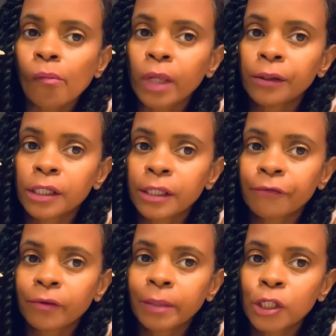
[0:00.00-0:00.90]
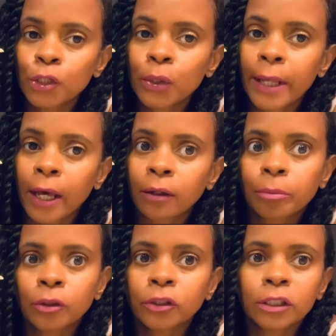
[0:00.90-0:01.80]
and there's information on how to
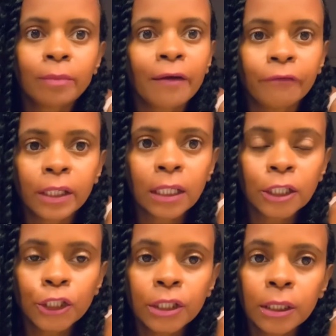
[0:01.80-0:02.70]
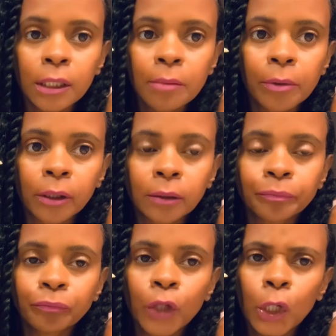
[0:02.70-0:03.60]
purchase my Veganlicious ebook.
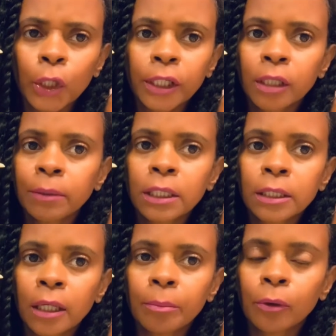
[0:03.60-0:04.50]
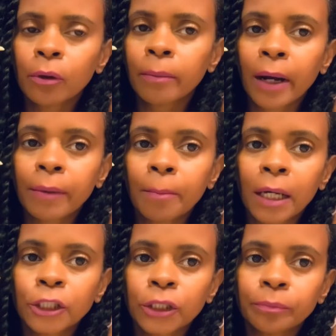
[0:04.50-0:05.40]
Or you give me a tip or buy me a
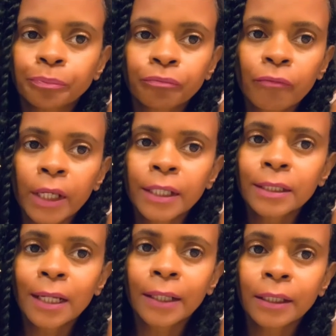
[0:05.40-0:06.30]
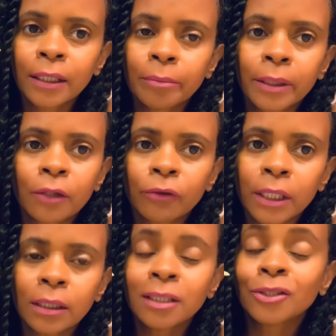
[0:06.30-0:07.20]
matcha. It's not needed, but
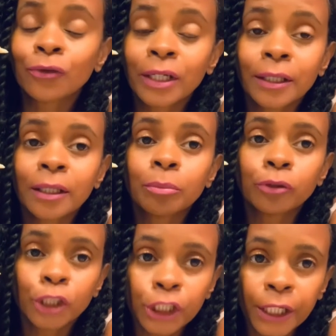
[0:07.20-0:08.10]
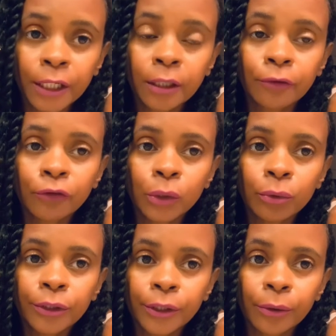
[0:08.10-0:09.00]
it's greatly appreciated if you
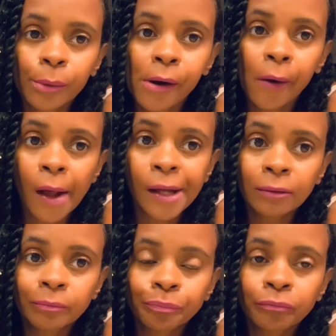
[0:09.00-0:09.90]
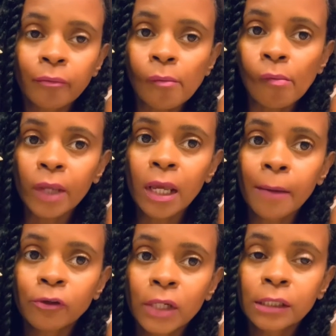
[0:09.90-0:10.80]
do, okay?
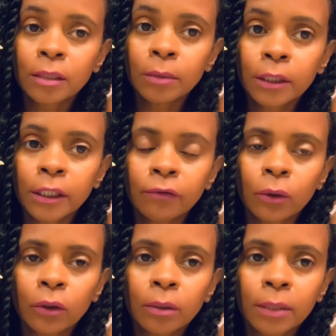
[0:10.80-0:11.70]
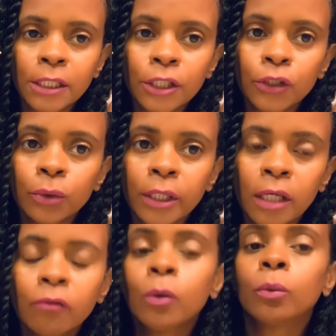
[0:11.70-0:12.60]
And trust and believe all blessings you
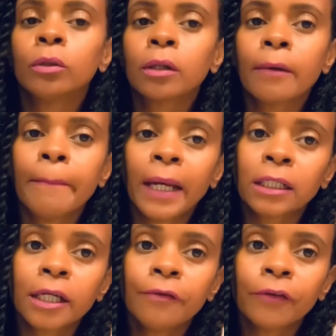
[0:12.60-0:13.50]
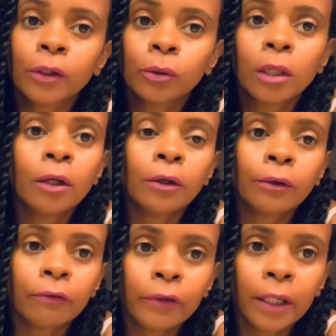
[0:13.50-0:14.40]
give will come back tenfold
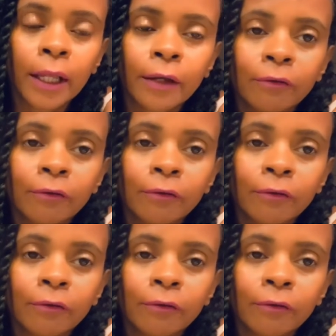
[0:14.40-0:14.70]
over your life.